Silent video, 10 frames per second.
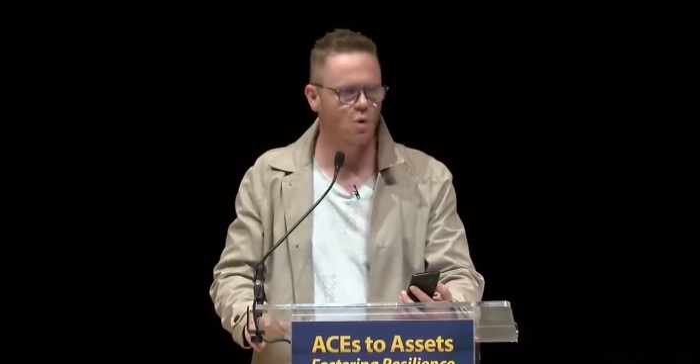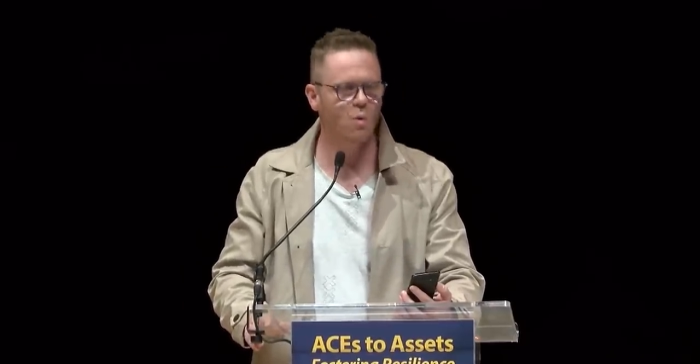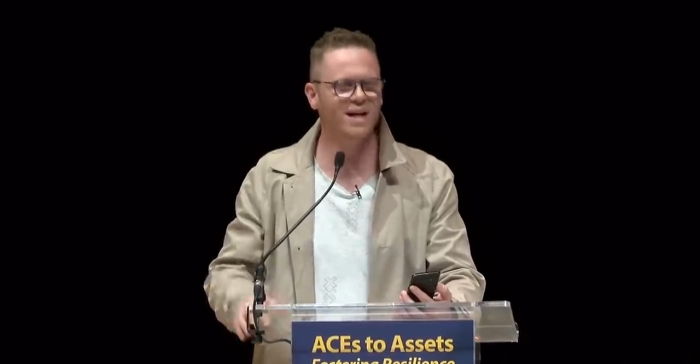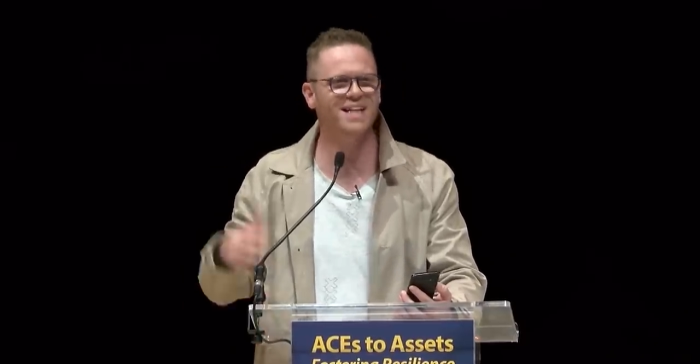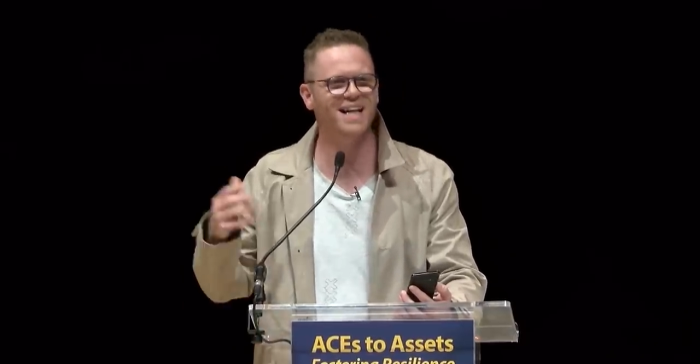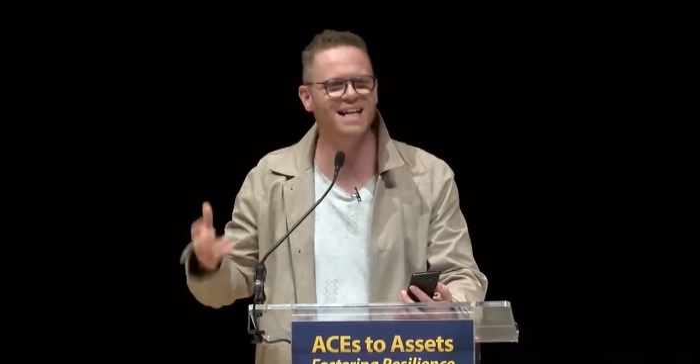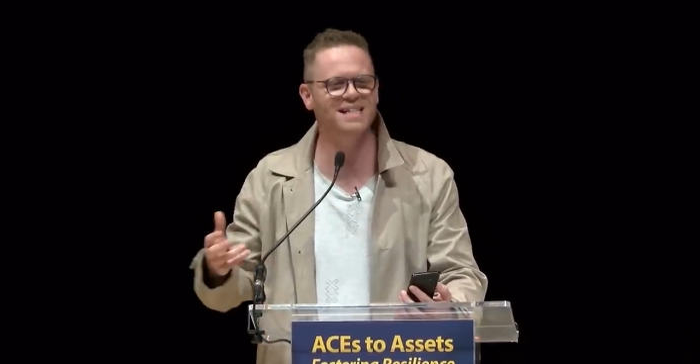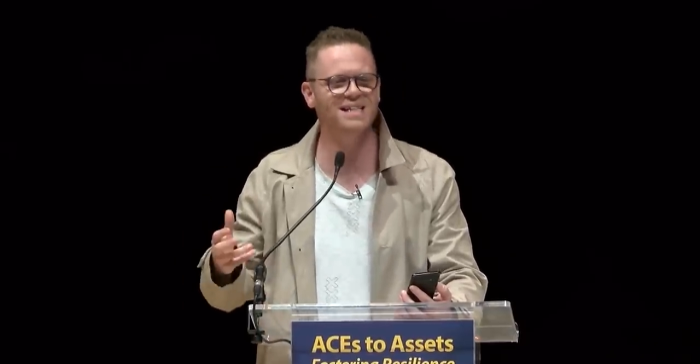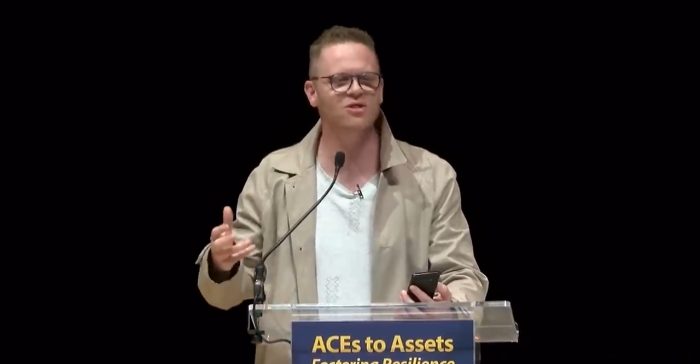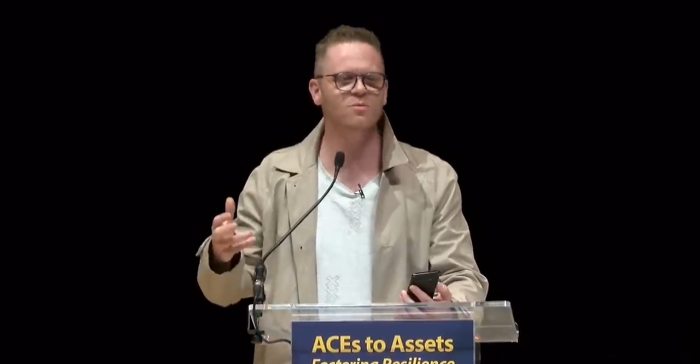Where
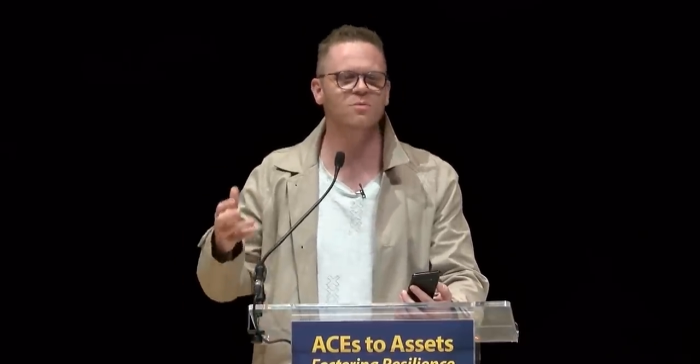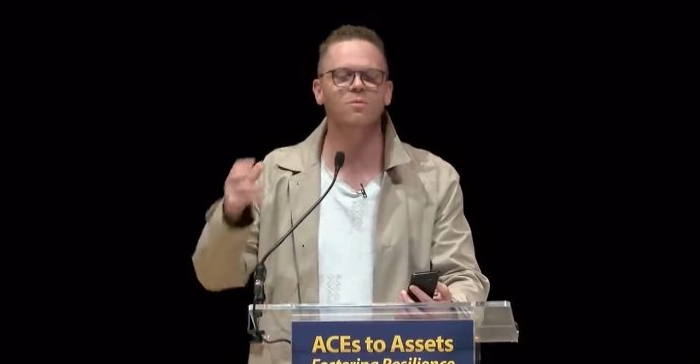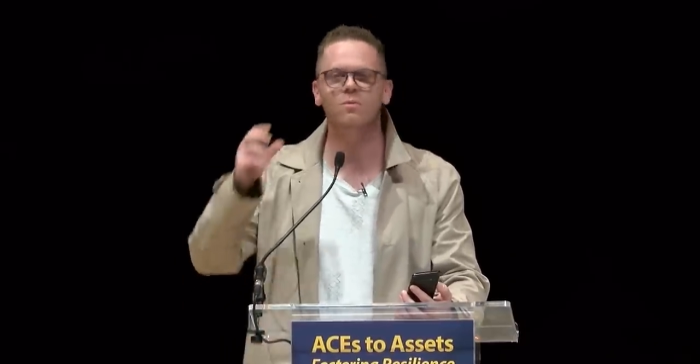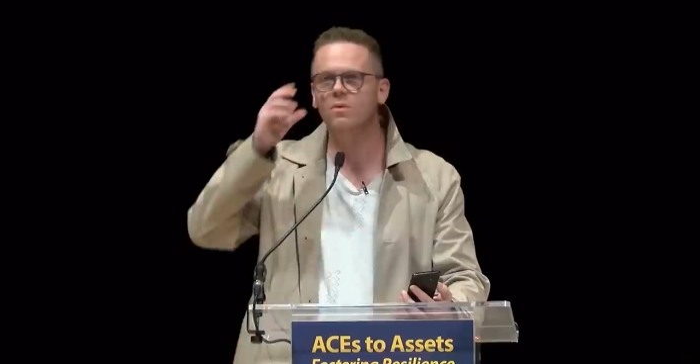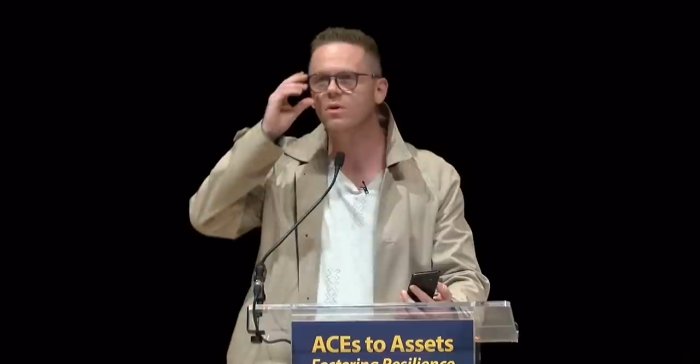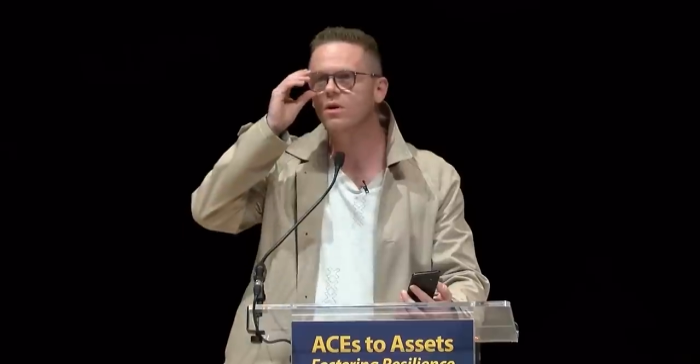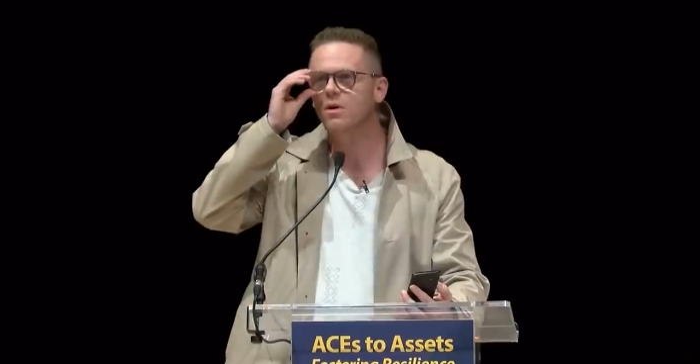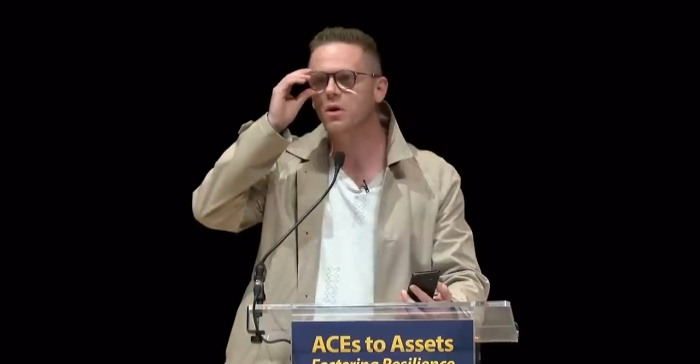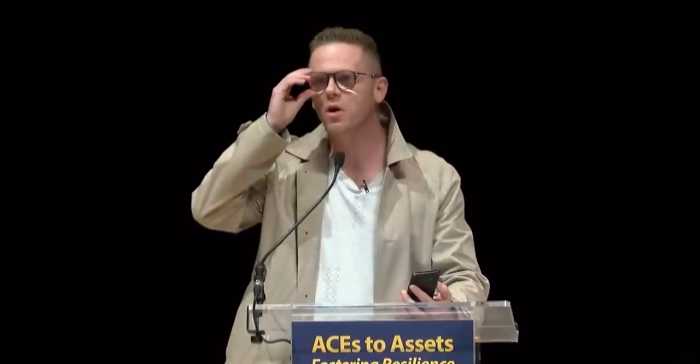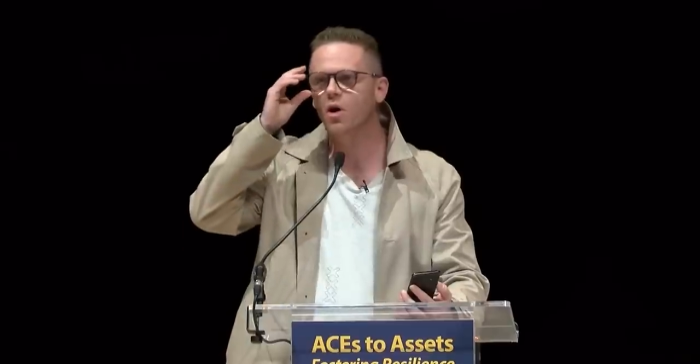criticism
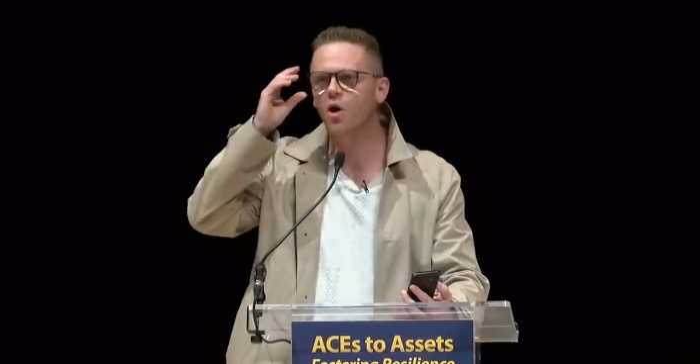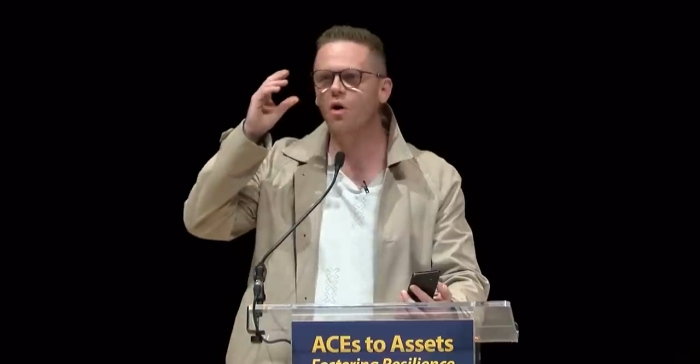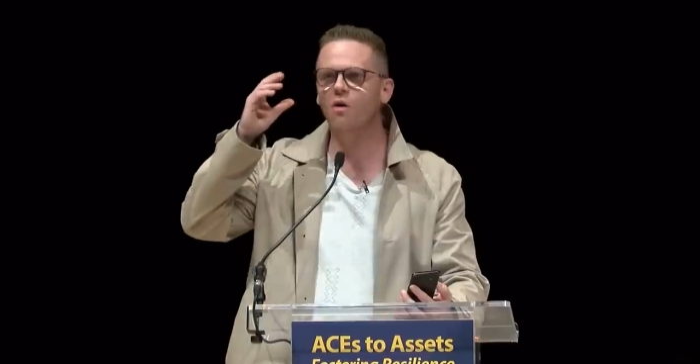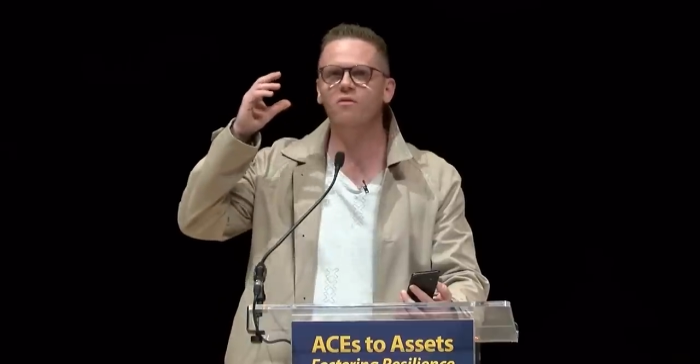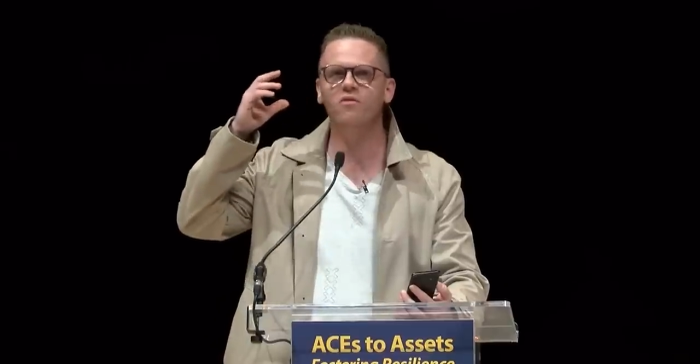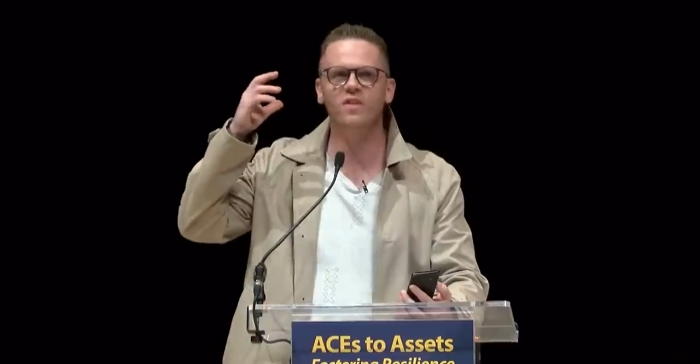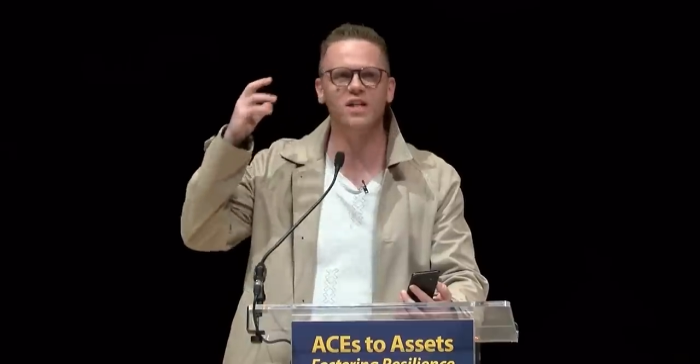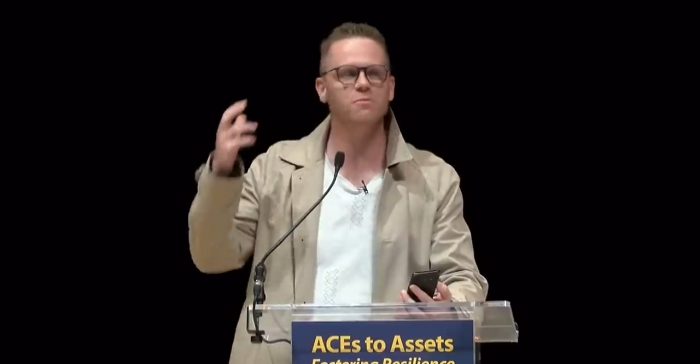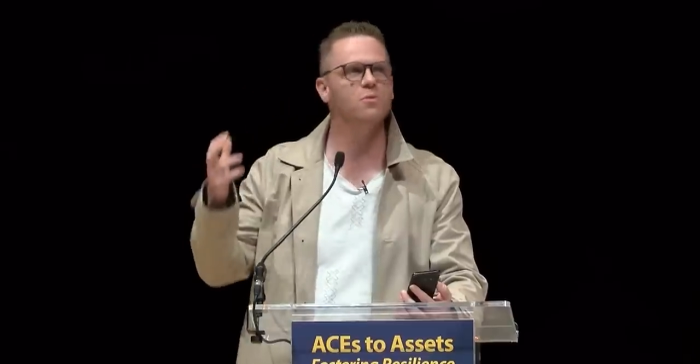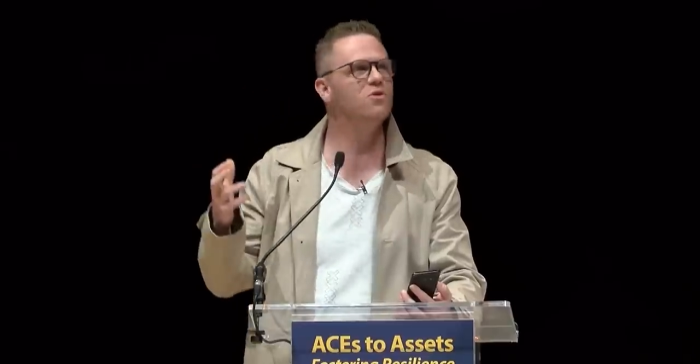of
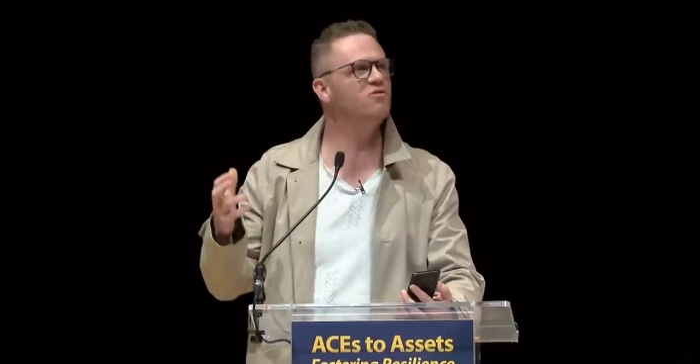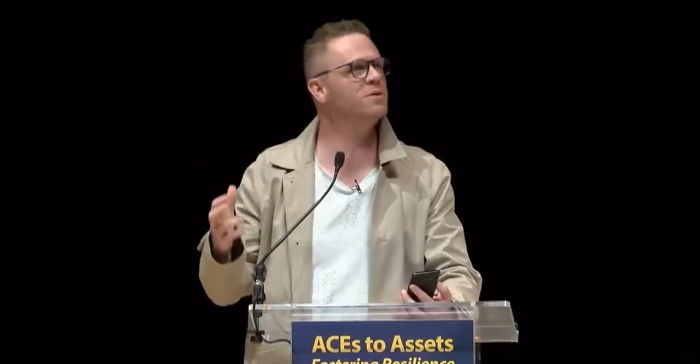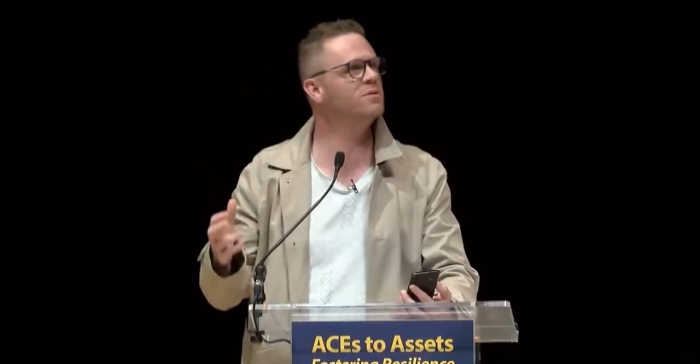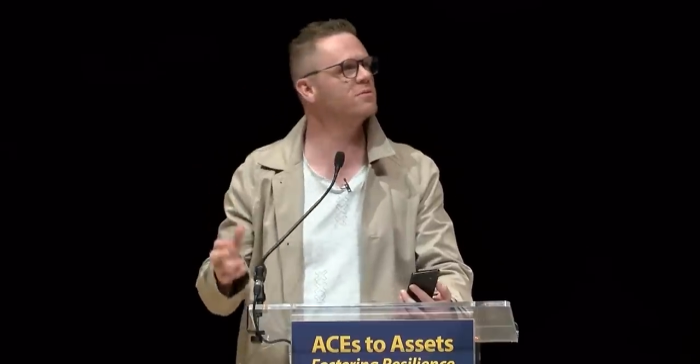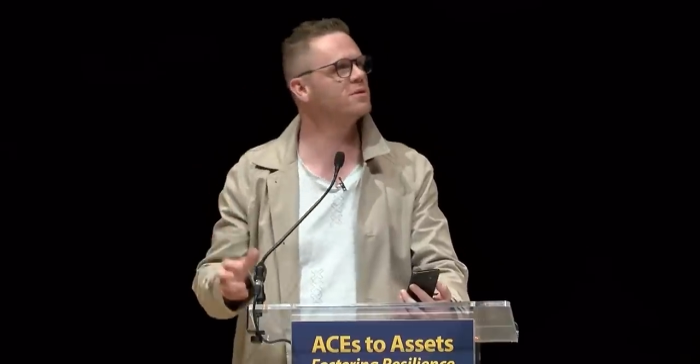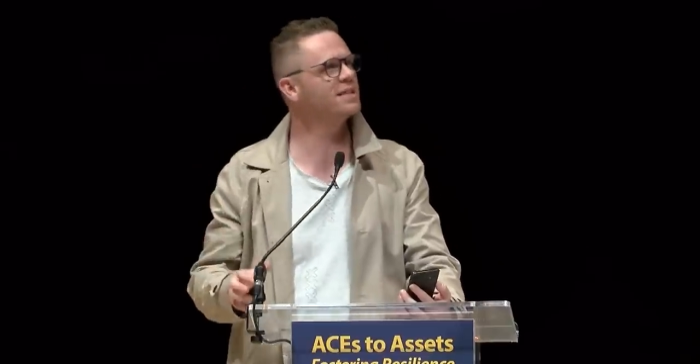this movement,